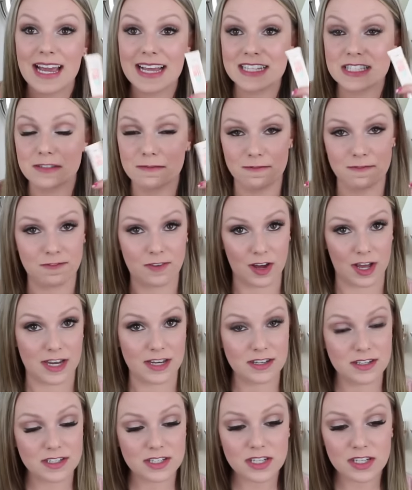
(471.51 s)
It's
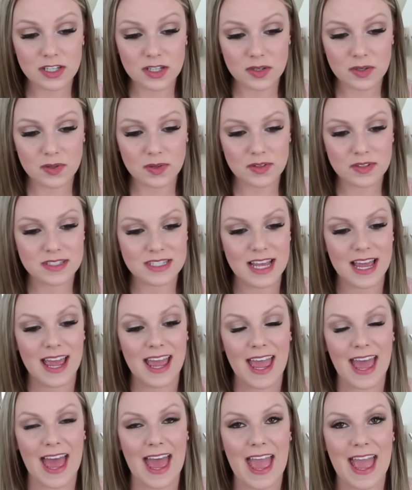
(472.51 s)
fun to use,
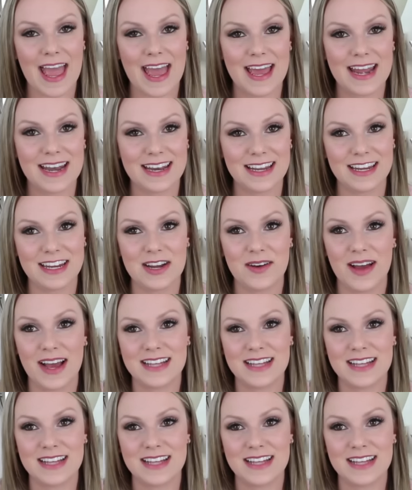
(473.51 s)
and you know,